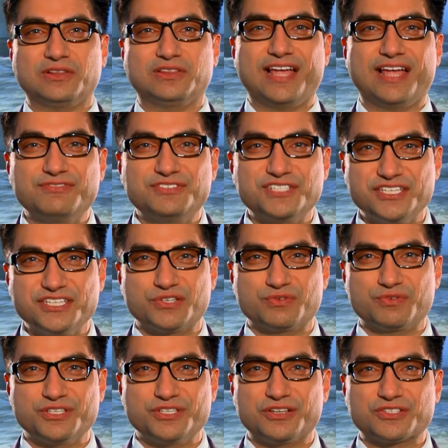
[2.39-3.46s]
life-changing
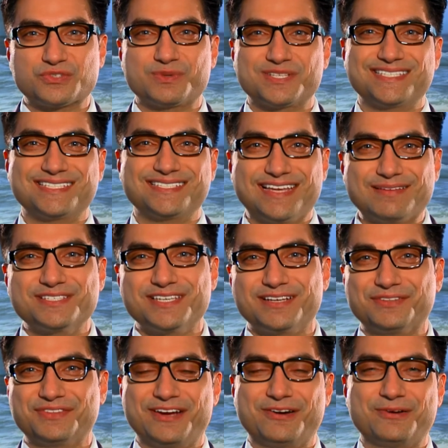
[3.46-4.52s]
results with stem
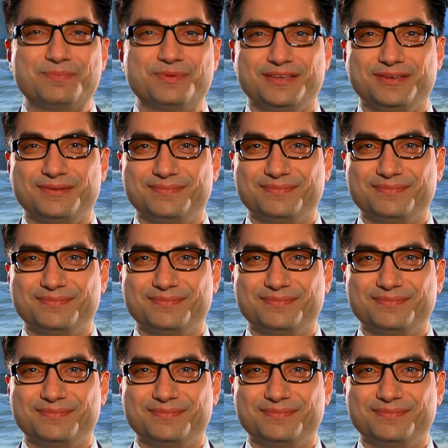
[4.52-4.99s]
cell therapy.